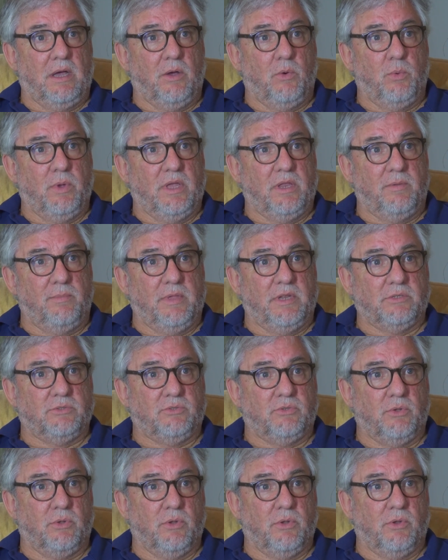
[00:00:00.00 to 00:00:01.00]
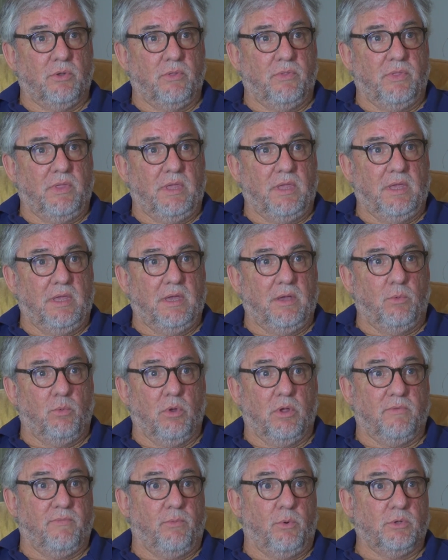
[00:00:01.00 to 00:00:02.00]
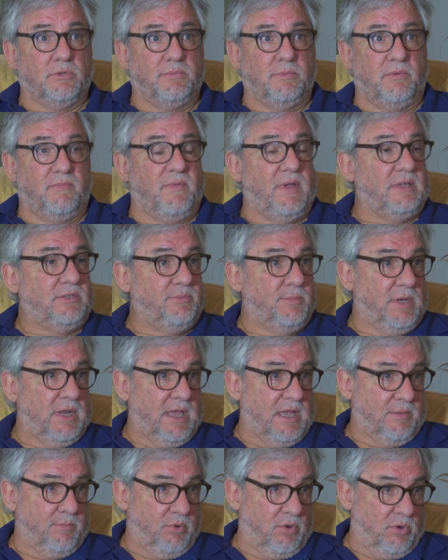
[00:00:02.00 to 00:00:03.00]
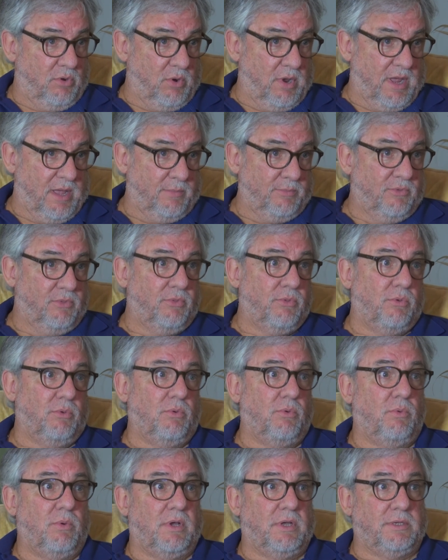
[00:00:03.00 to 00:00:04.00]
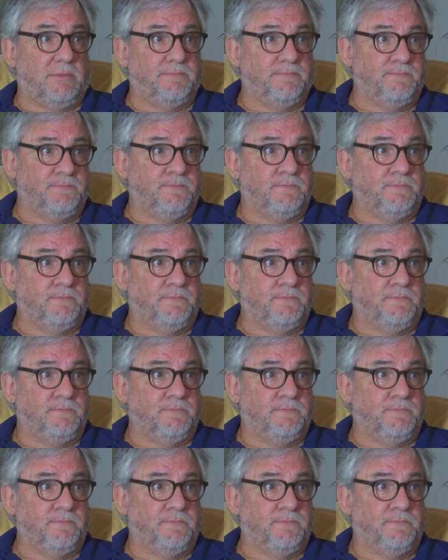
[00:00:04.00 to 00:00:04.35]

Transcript: We administer the Workforce Investment Act programs through